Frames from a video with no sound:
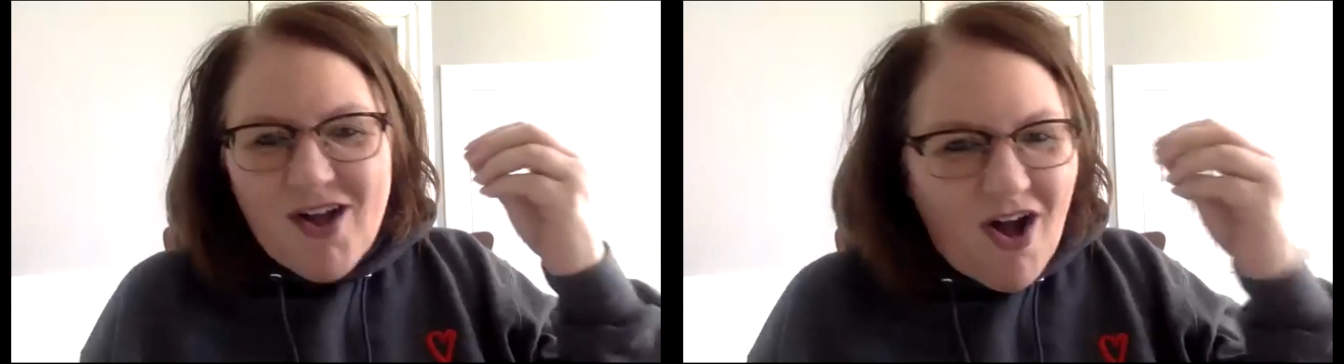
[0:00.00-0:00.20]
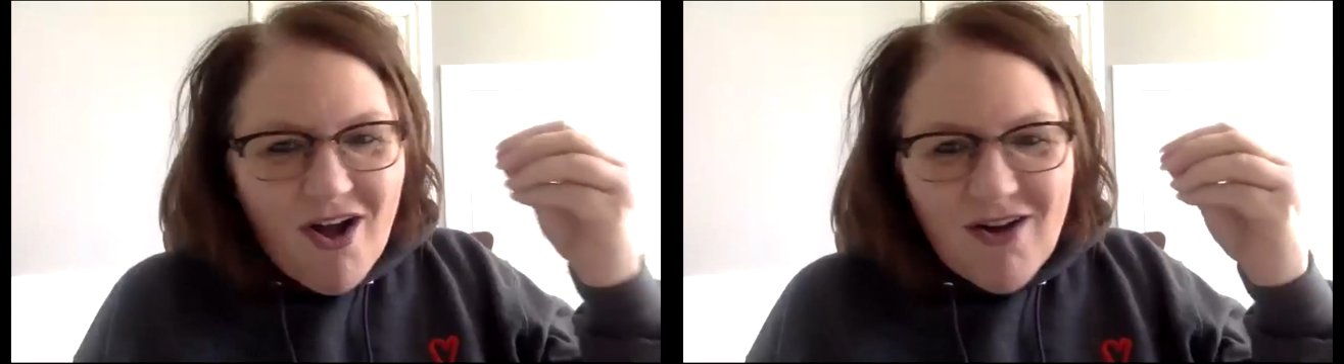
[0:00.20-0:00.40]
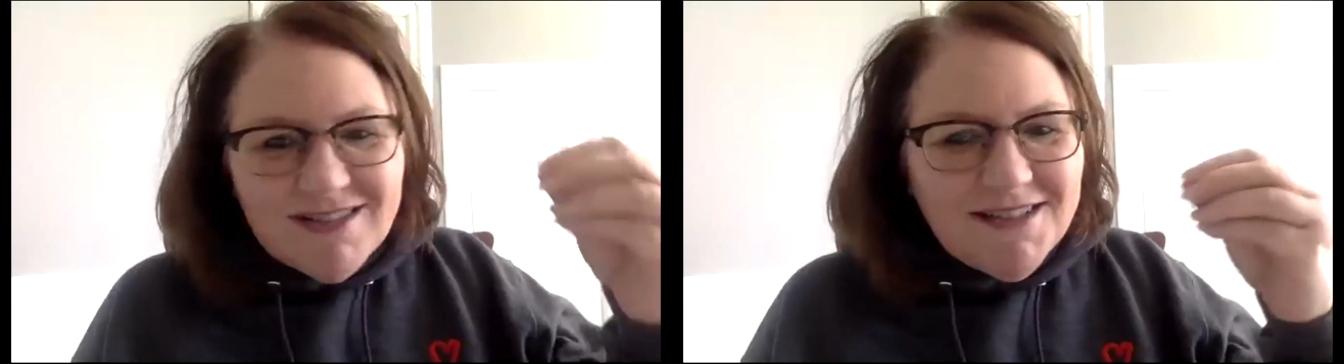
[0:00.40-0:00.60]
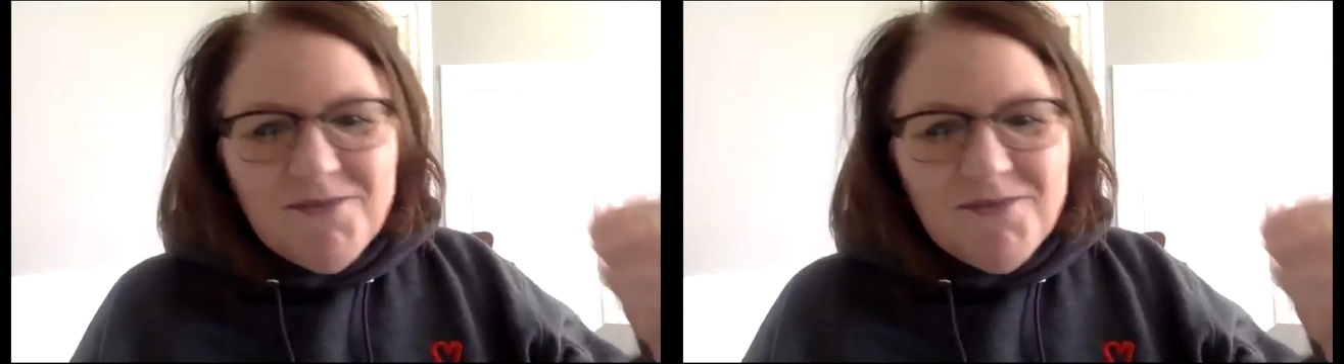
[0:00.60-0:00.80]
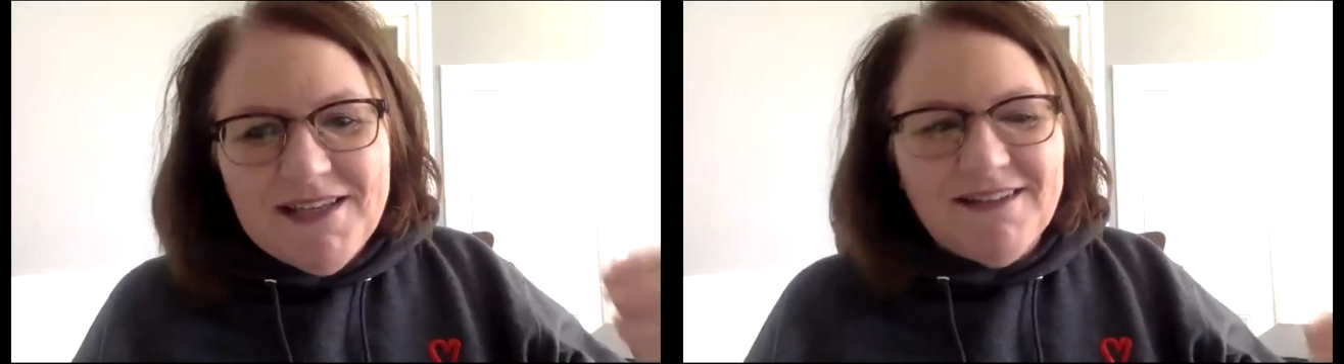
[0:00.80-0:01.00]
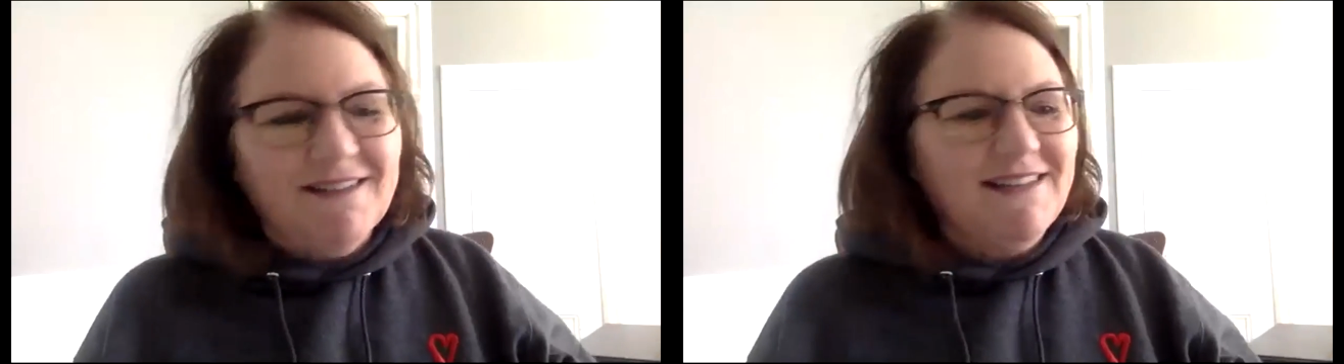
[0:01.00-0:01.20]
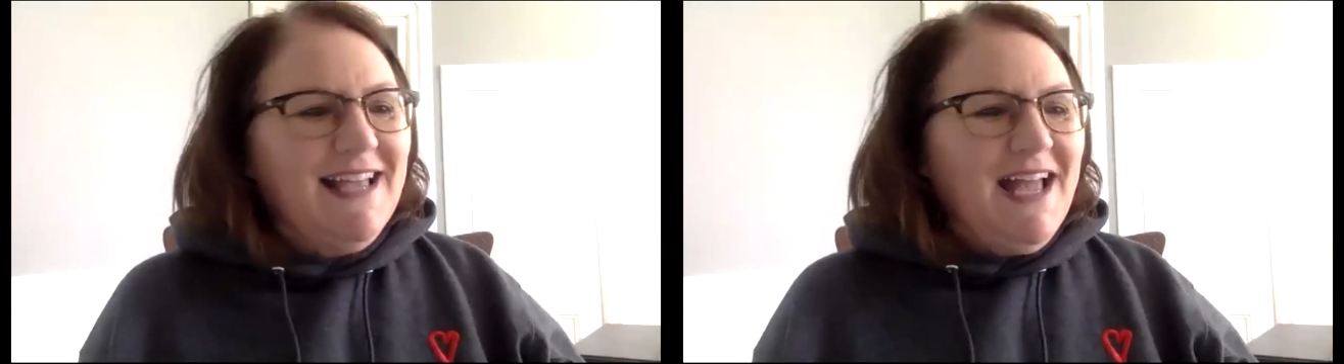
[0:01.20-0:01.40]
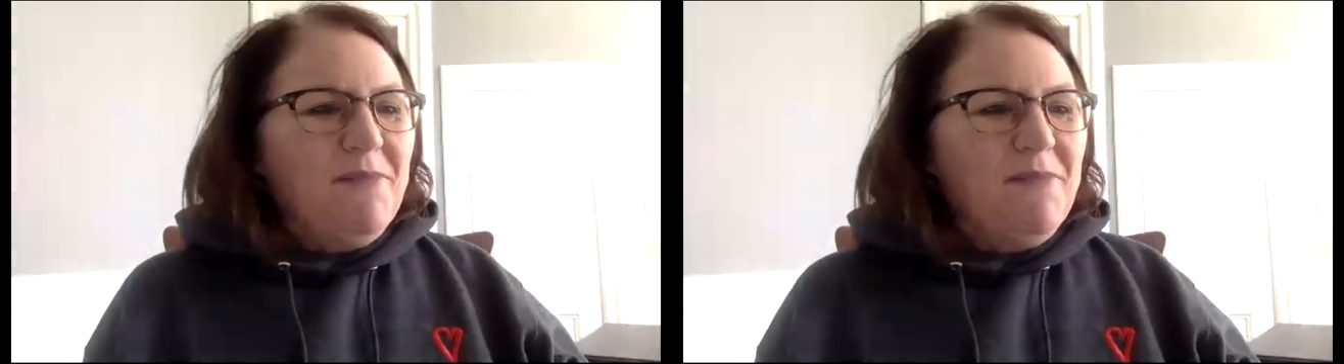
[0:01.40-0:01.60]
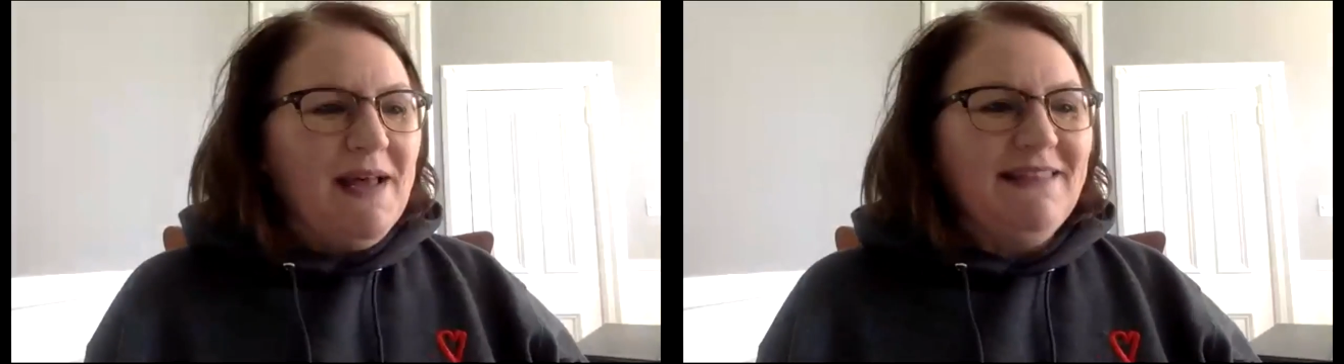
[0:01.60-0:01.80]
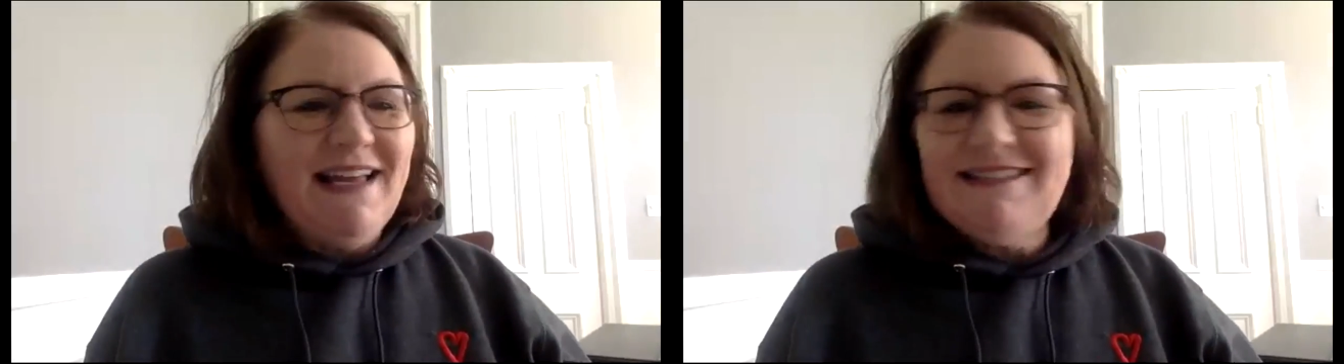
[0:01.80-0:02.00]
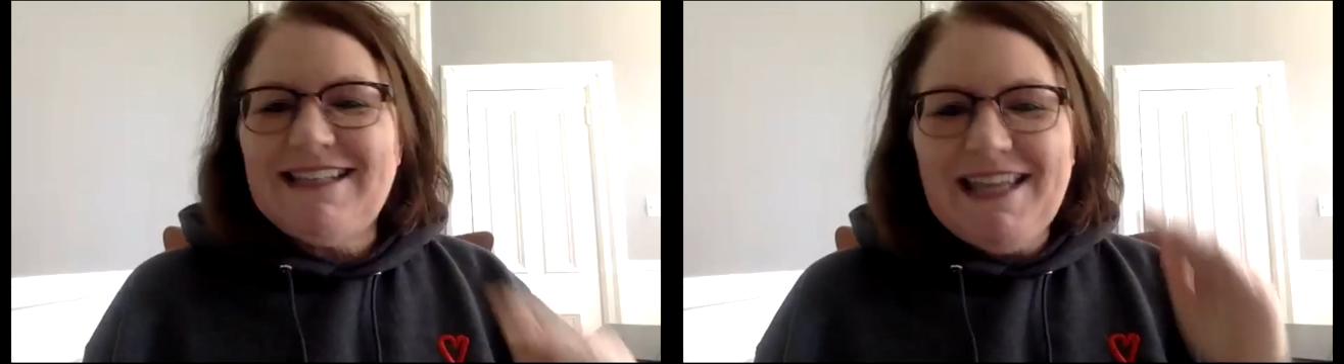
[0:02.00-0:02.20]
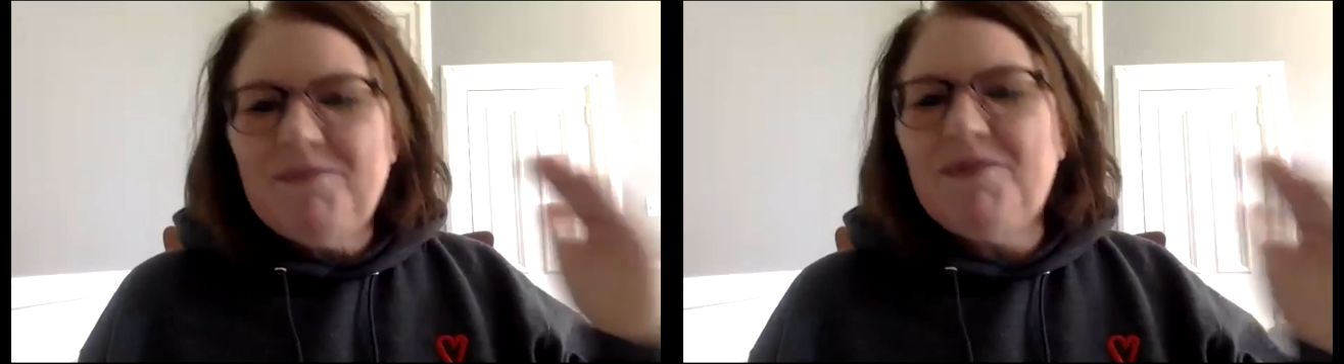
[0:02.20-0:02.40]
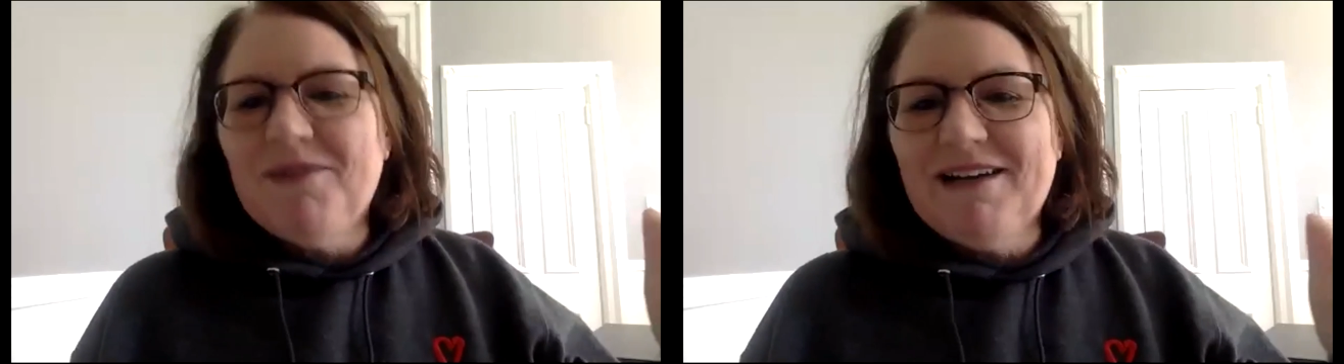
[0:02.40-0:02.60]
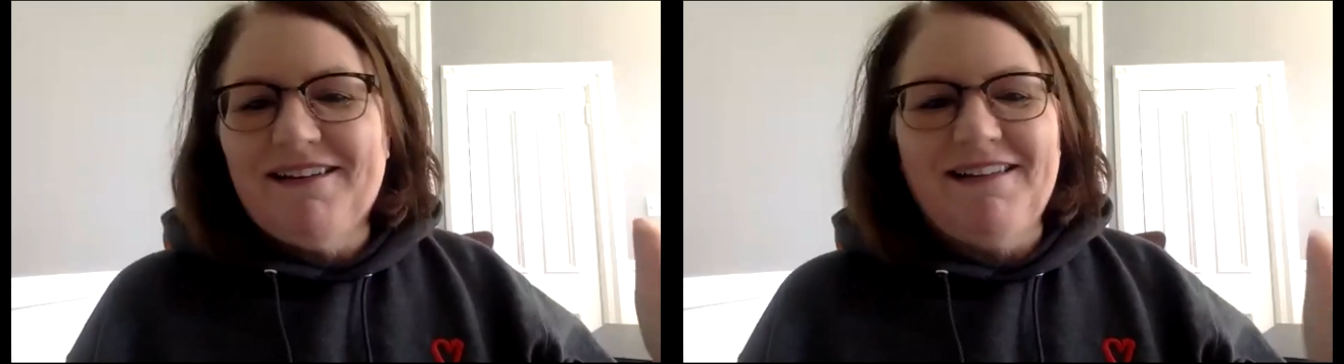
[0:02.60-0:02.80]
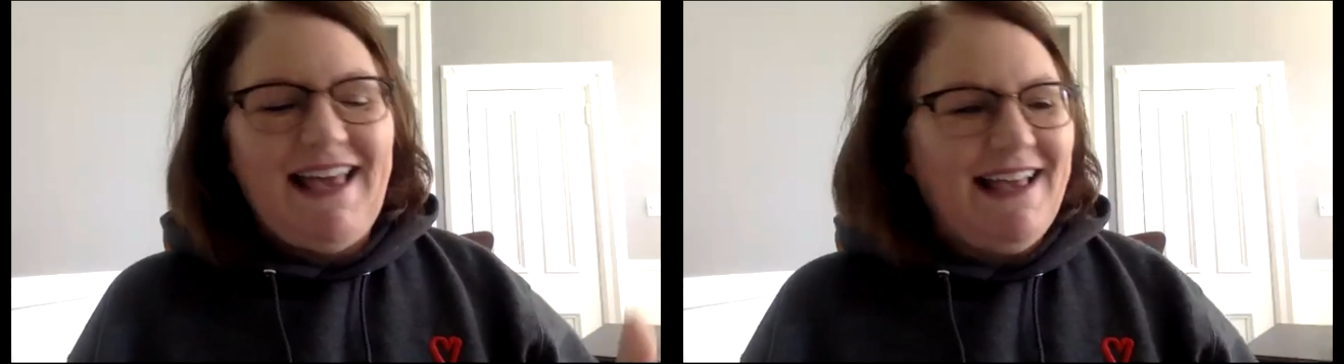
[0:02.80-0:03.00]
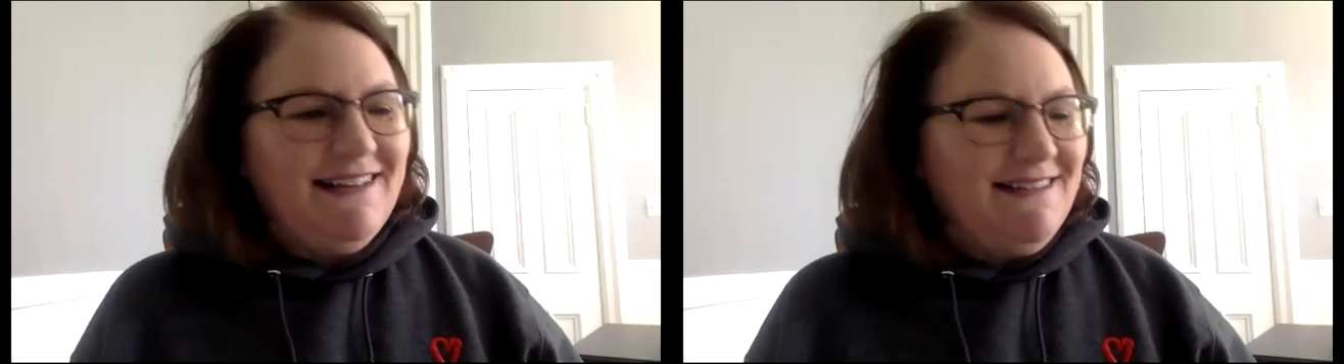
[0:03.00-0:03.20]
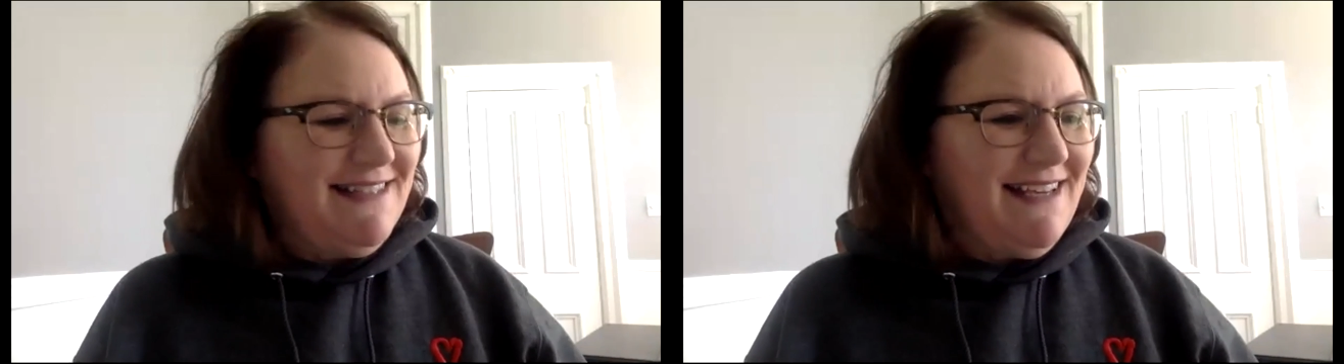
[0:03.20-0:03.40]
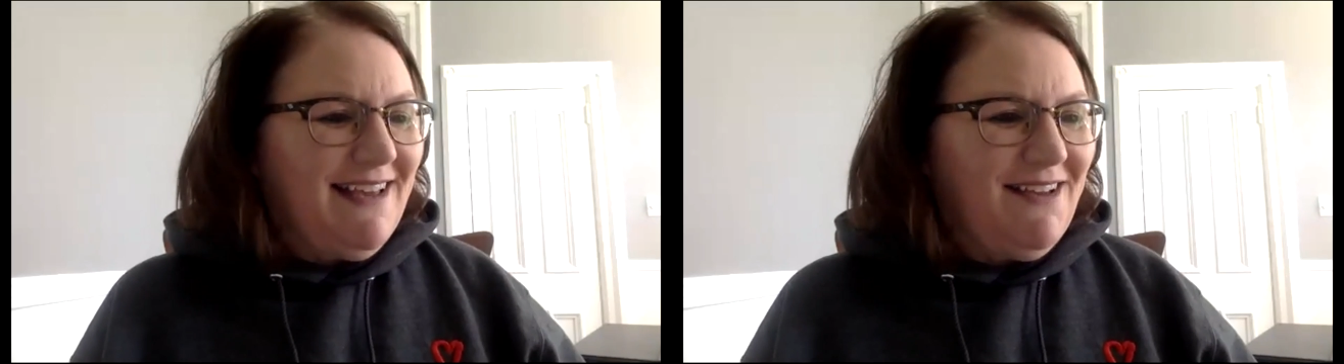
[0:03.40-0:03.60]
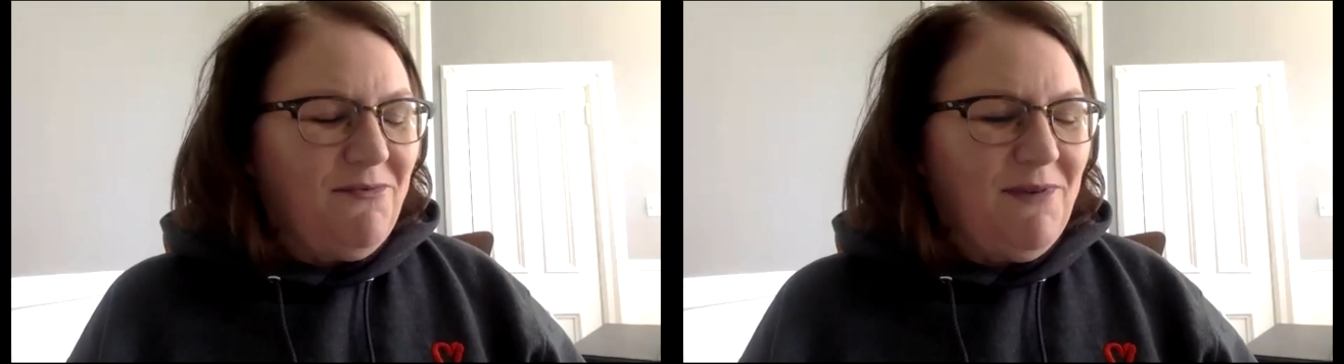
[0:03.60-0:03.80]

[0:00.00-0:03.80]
cogs in the wheel but let's keep it real and uh,